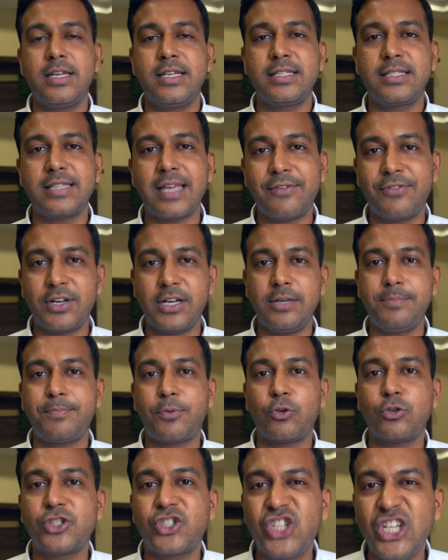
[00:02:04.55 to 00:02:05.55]
several
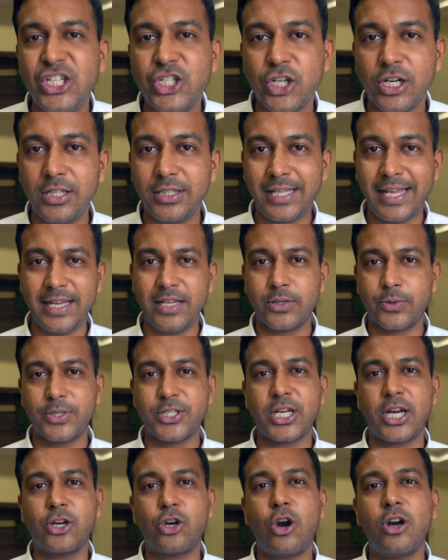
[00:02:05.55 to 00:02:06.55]
procedural things
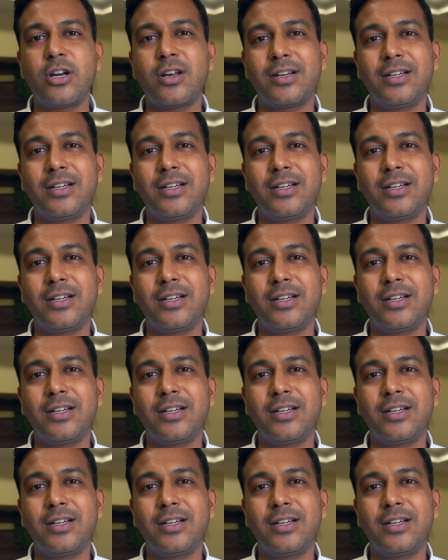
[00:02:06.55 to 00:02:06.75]
which are not